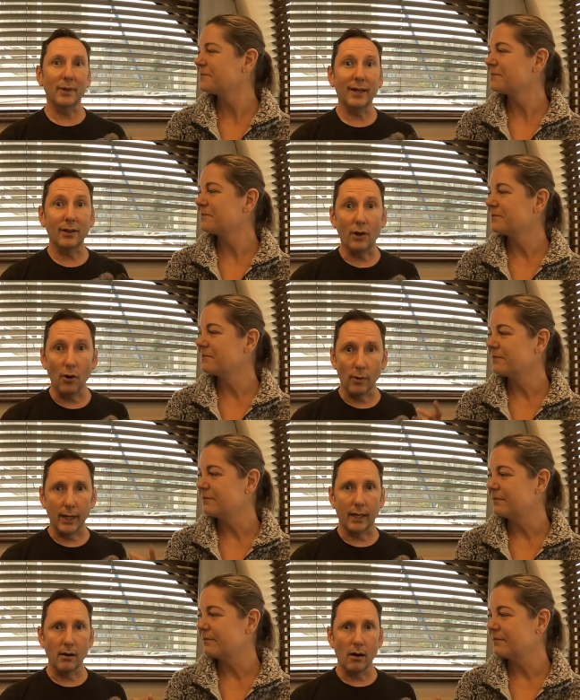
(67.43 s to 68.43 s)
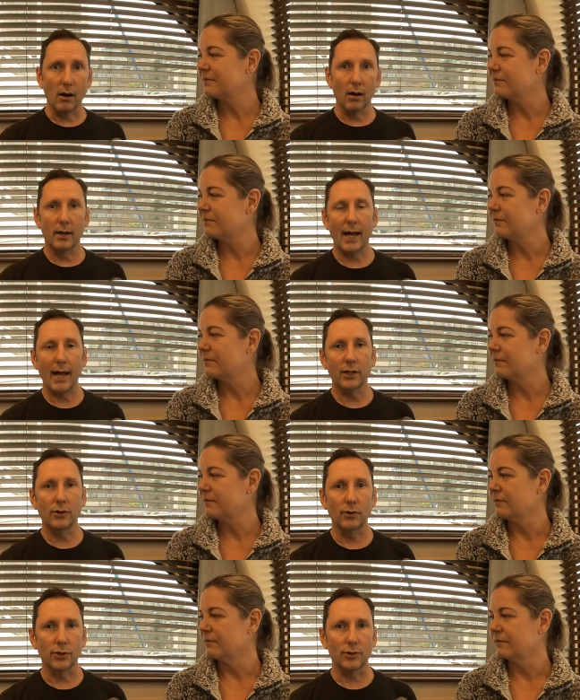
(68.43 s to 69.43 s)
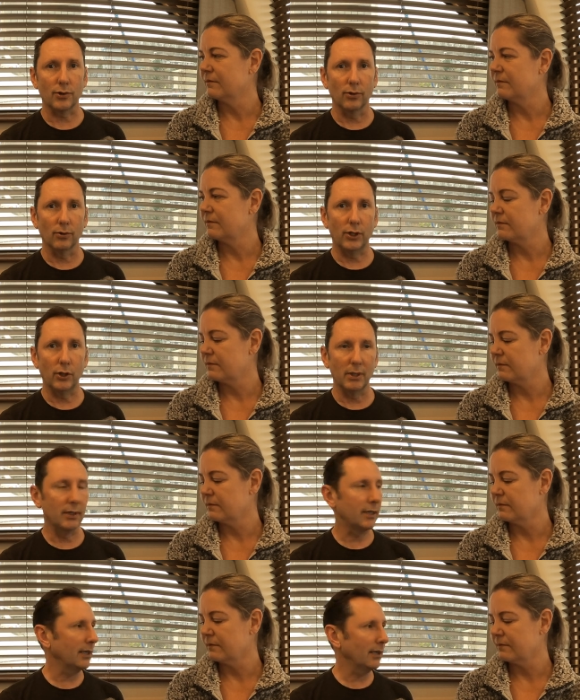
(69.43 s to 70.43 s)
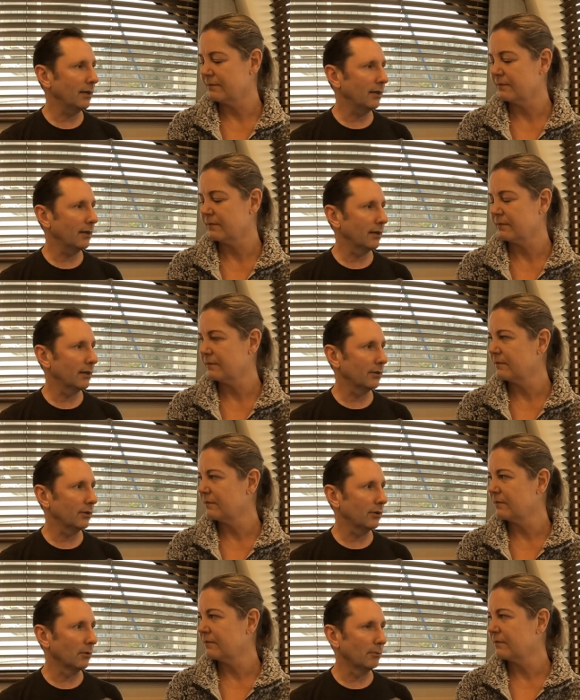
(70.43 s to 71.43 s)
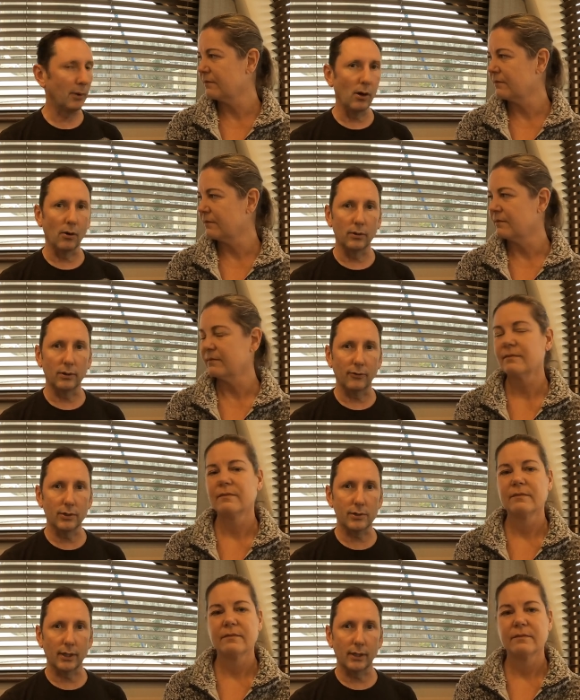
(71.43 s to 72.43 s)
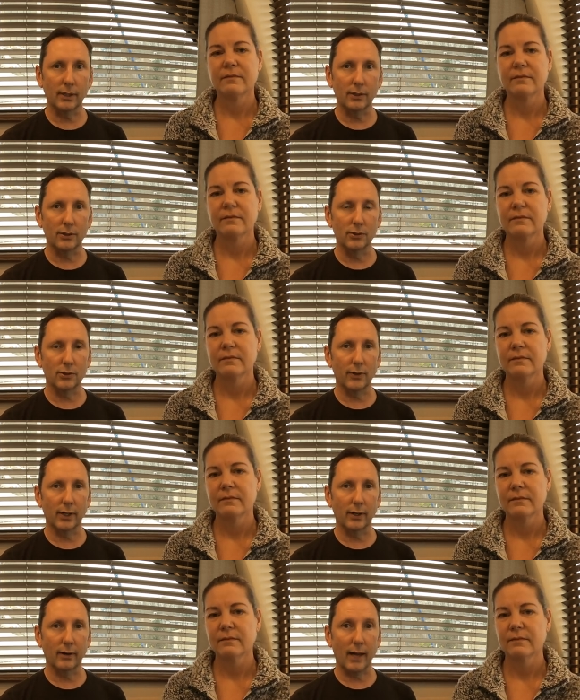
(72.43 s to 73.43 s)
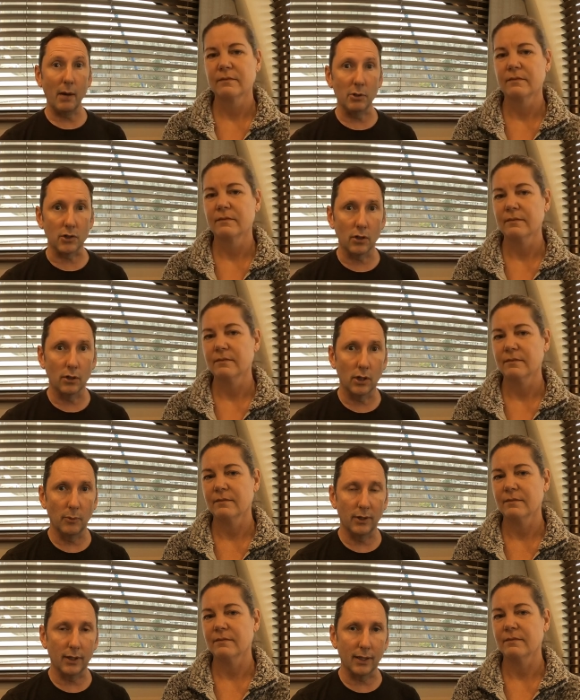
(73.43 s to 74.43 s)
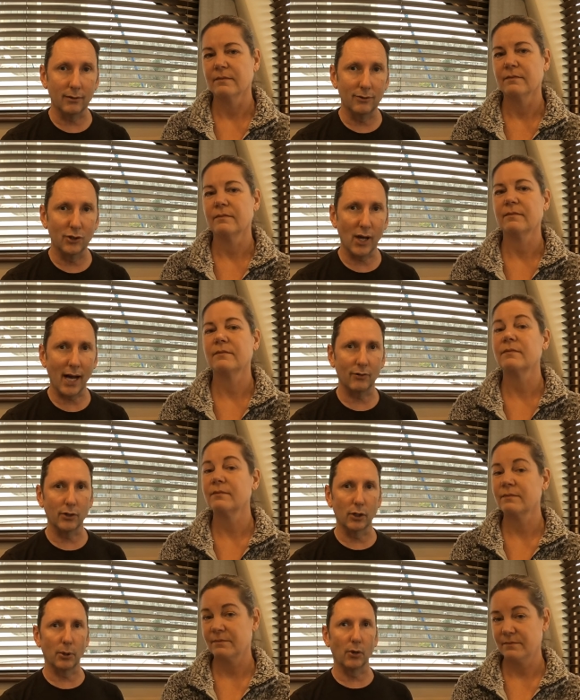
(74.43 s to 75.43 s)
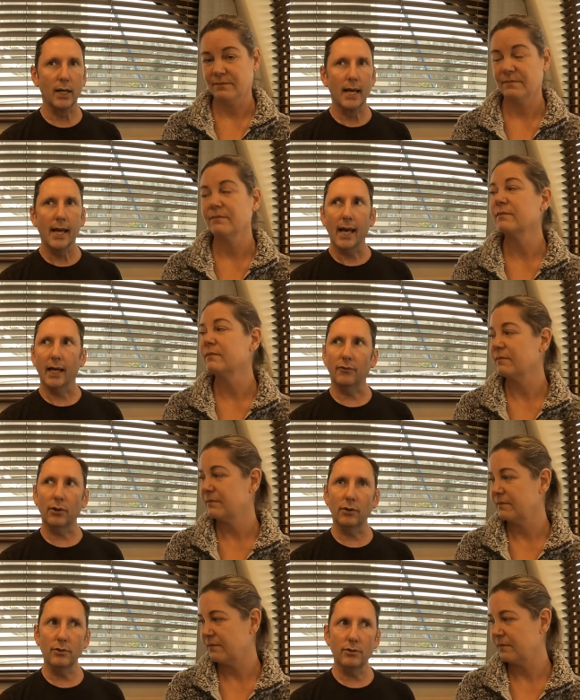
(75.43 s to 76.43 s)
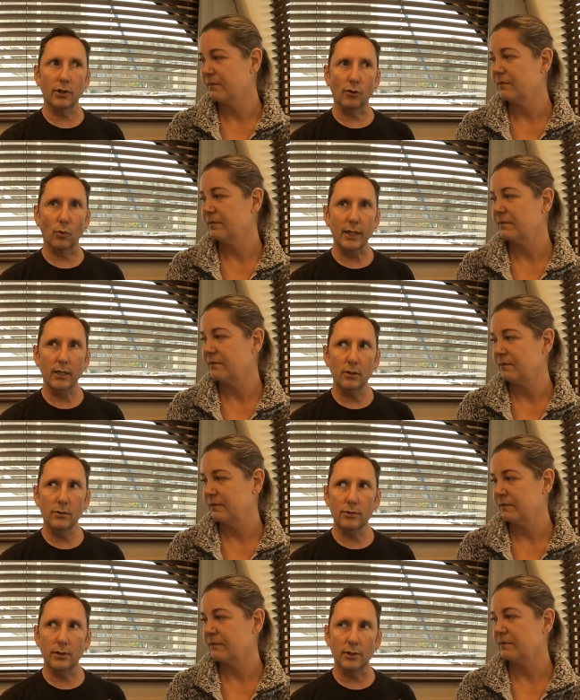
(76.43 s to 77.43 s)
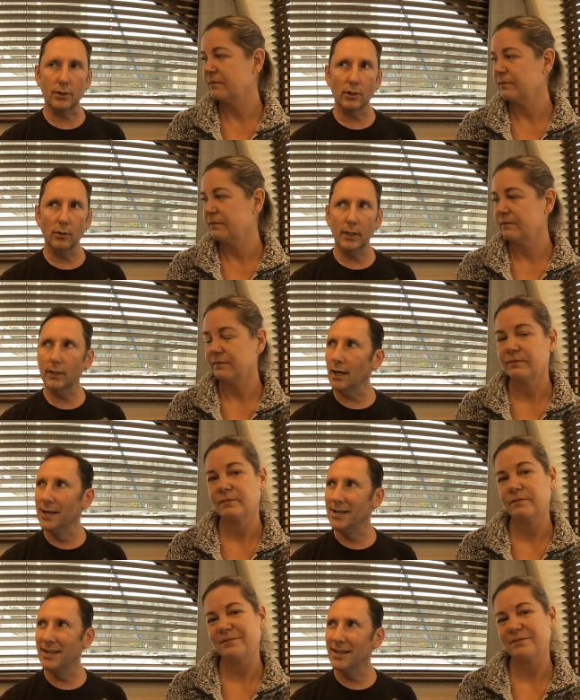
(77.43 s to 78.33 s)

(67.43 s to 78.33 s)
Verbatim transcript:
Speaker 1: we get going on how do you control humidity in your boat, the first thing you need to do is figure out how much humidity you have in your boat. And if you use your windows to determine